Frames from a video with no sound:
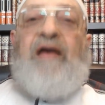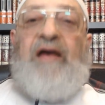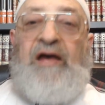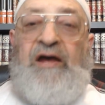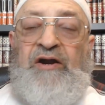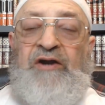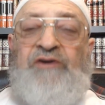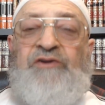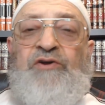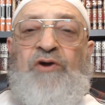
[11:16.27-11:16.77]

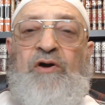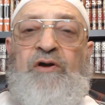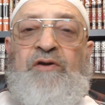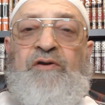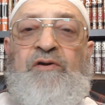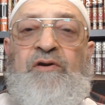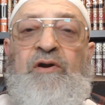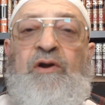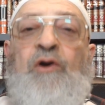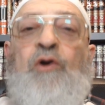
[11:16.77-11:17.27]
Her
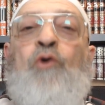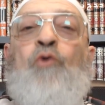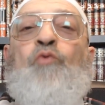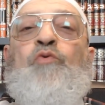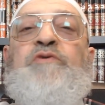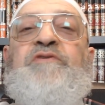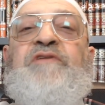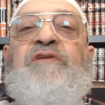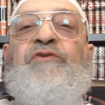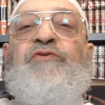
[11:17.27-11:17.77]
daughter
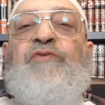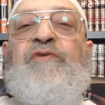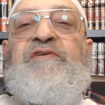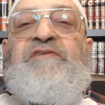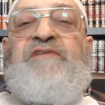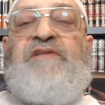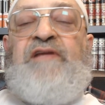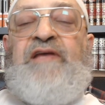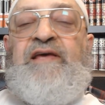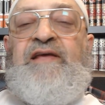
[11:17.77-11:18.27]
was the
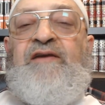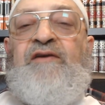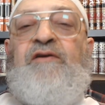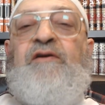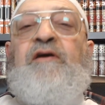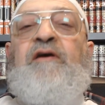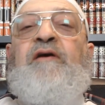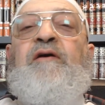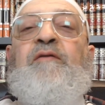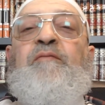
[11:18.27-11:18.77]

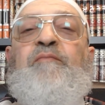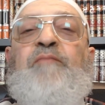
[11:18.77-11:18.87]
translator